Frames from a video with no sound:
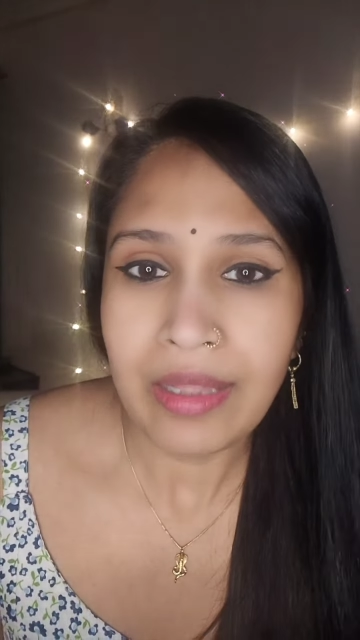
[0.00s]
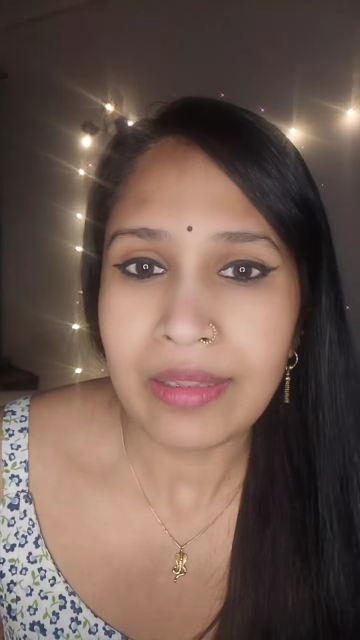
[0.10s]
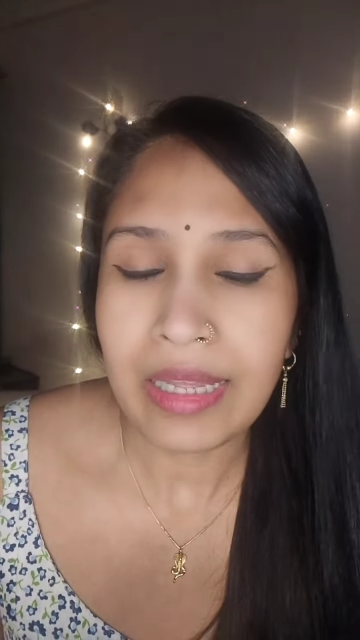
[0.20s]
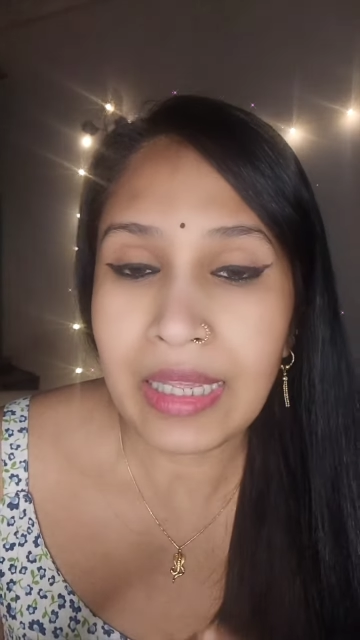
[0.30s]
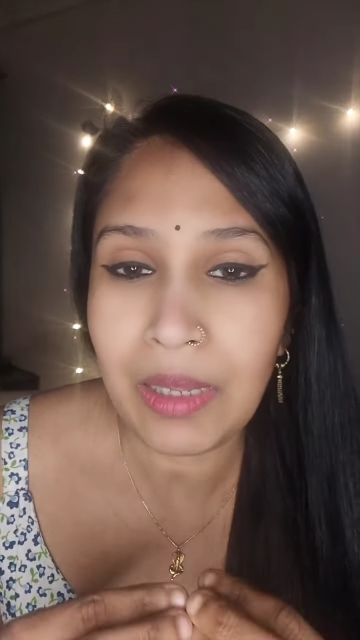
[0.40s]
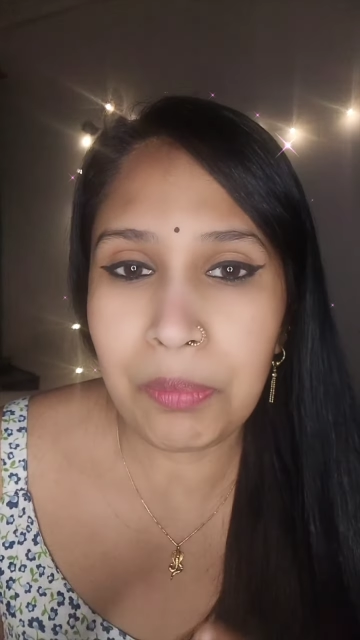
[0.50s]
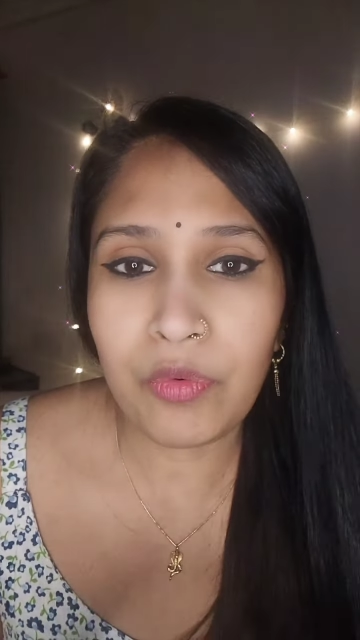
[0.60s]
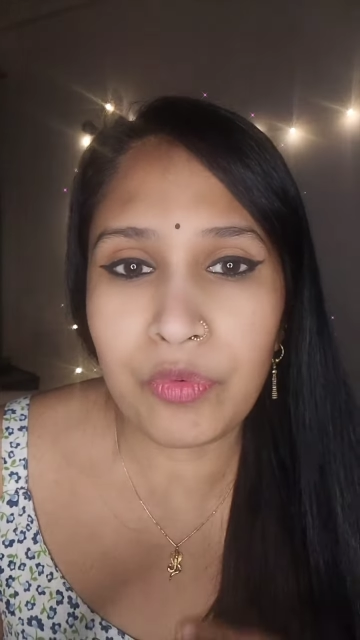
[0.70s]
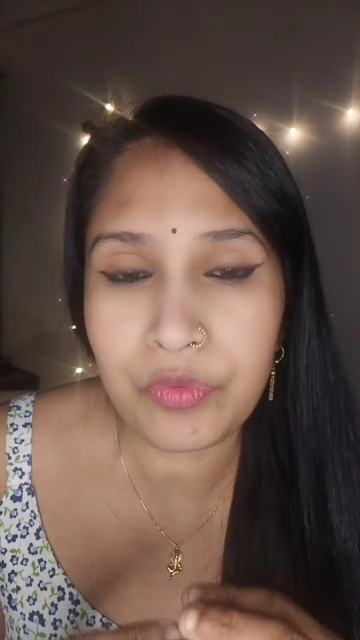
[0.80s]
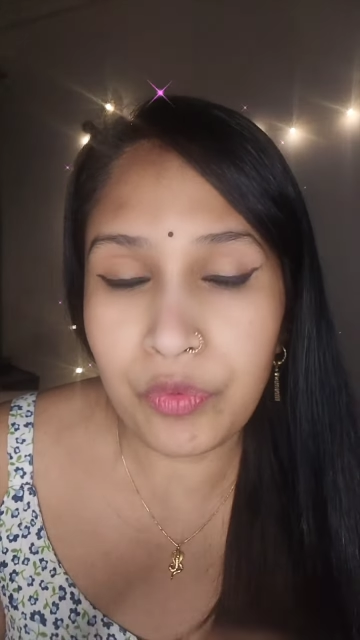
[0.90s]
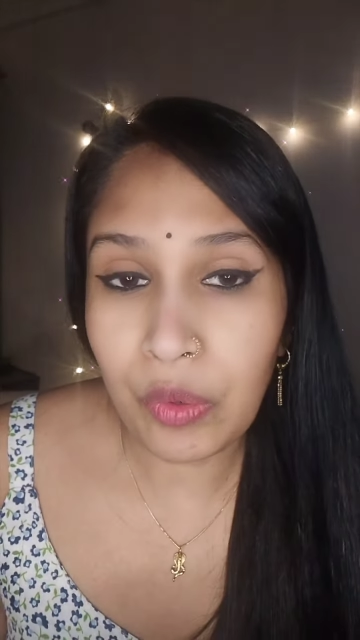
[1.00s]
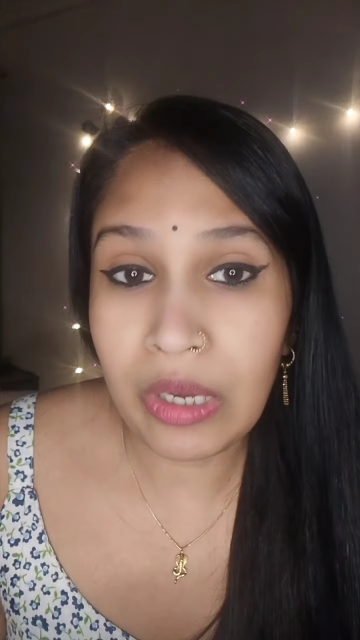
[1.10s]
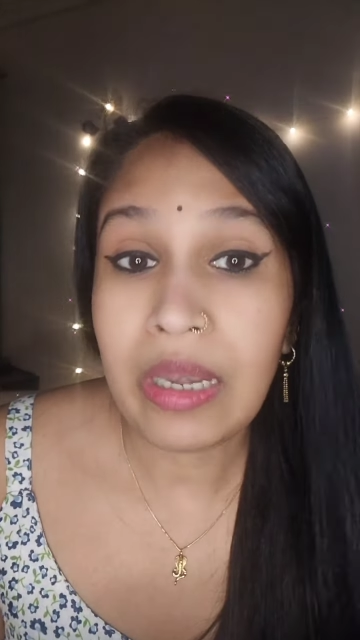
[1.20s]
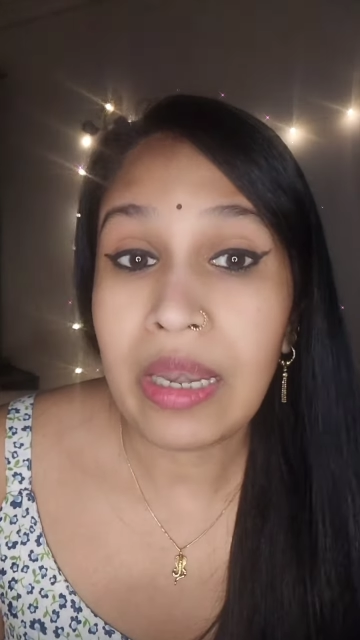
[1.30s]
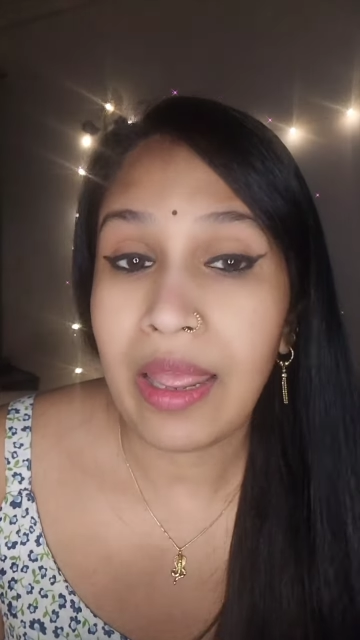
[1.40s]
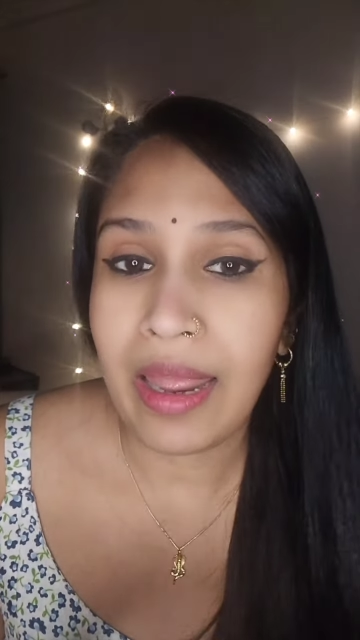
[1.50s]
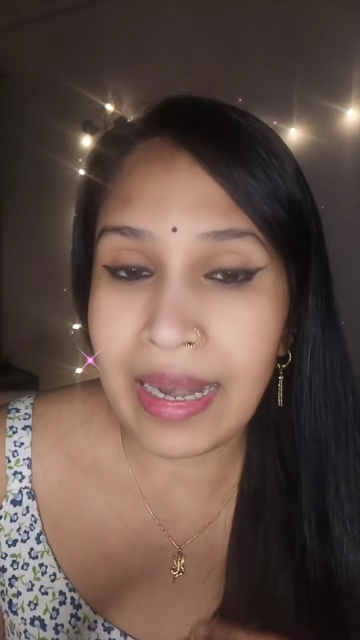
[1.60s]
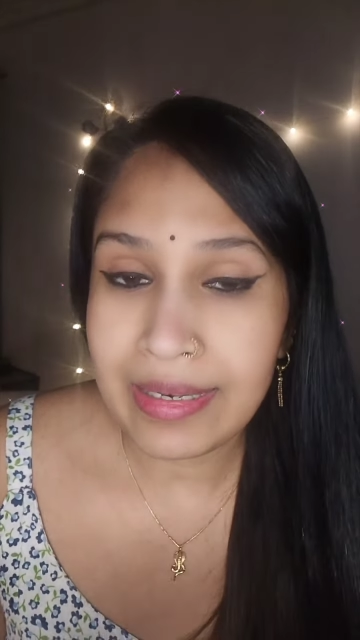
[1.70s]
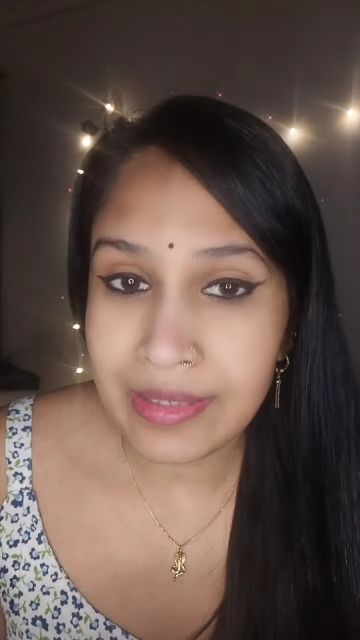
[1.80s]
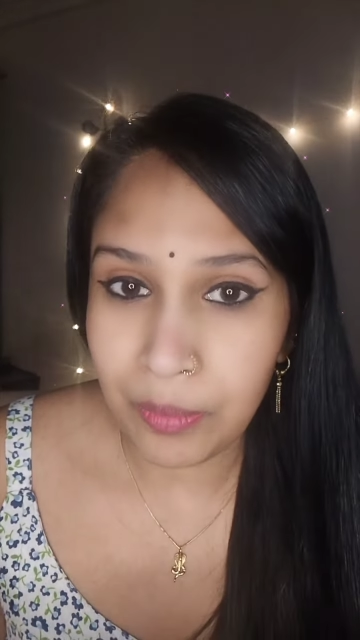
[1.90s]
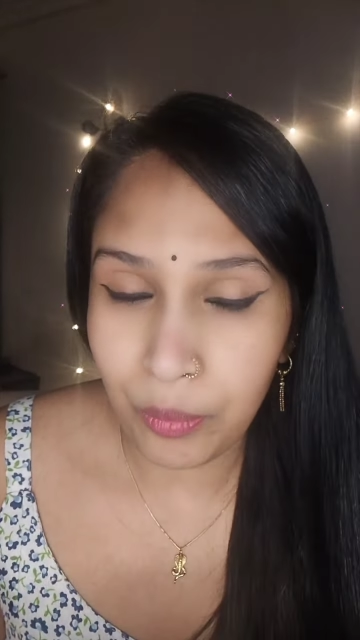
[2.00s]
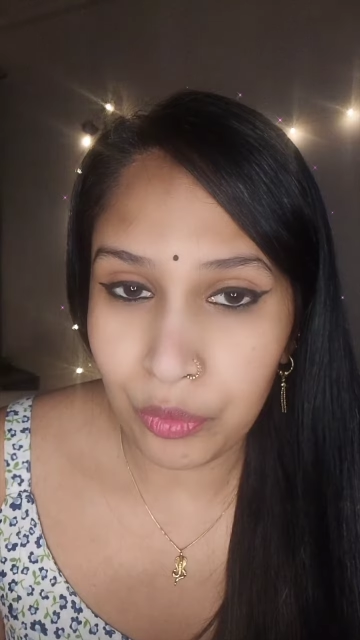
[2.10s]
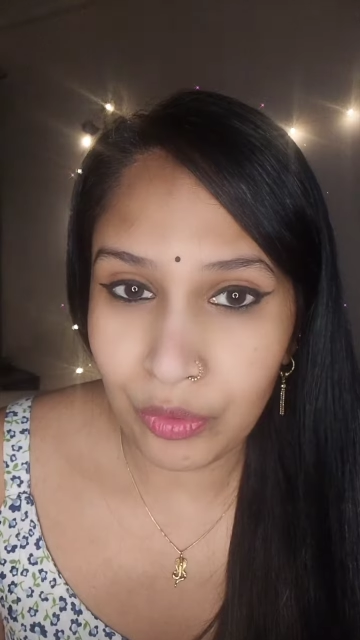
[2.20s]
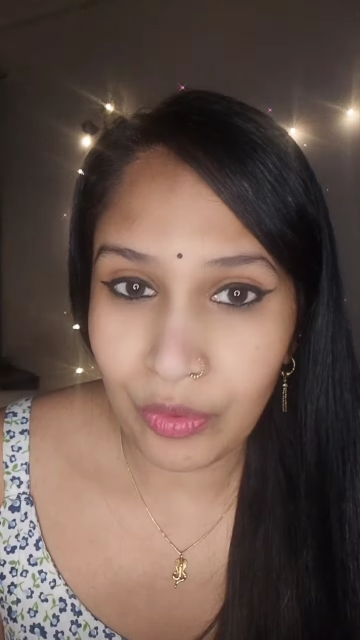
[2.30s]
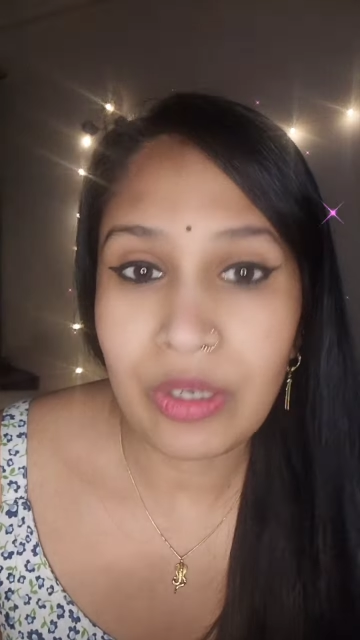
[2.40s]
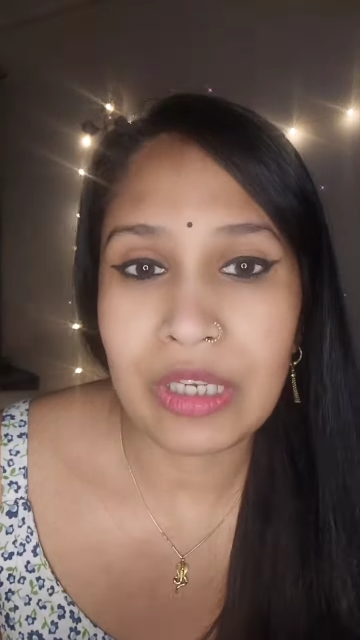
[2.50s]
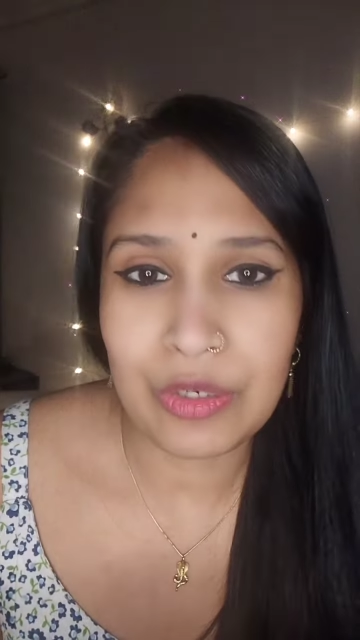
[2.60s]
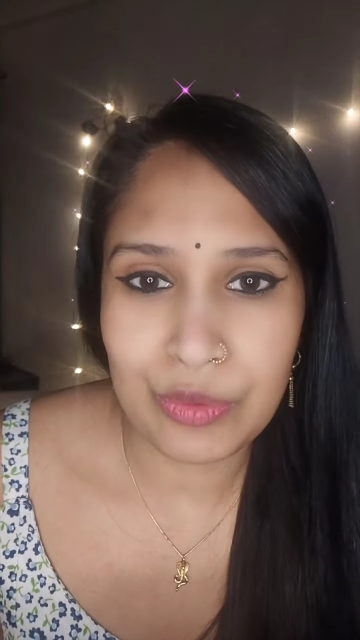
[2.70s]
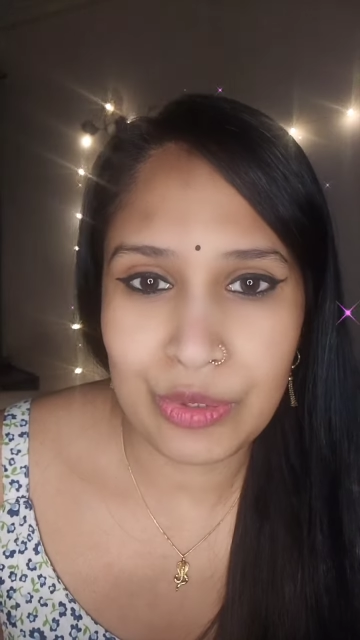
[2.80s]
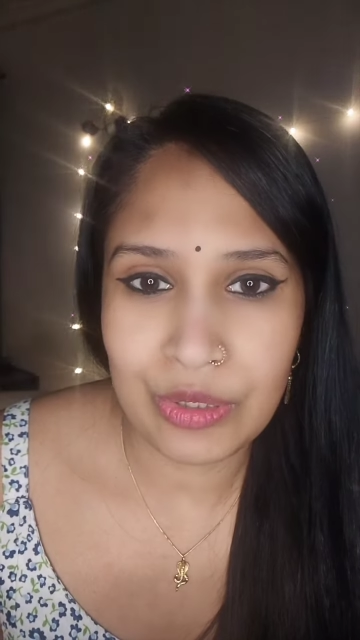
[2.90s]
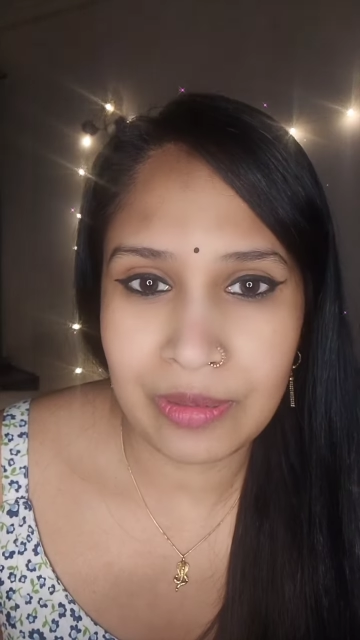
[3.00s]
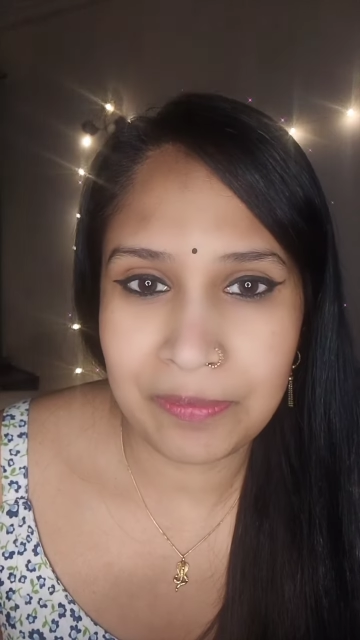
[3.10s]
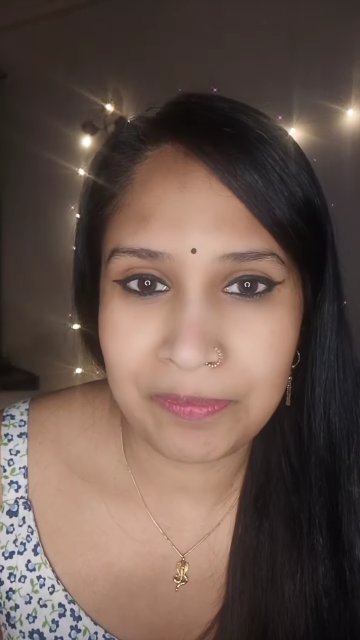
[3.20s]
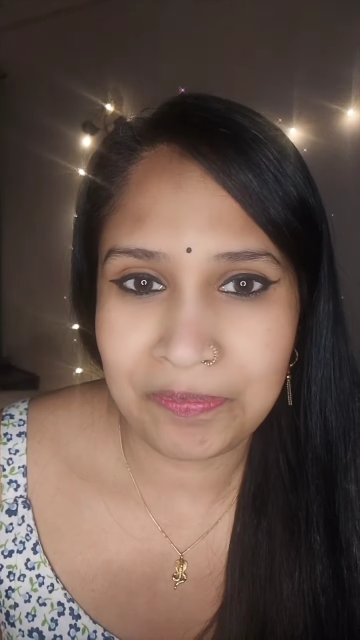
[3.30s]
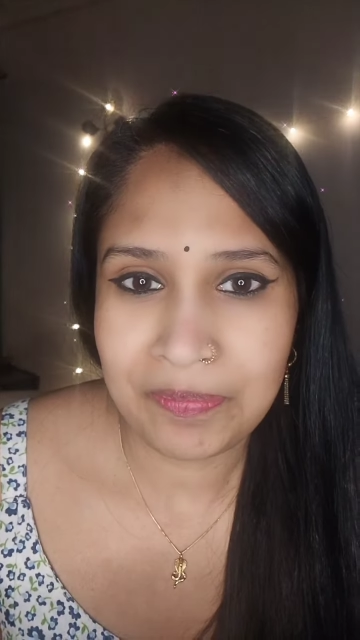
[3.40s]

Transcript: They keep you full and support your keto journey.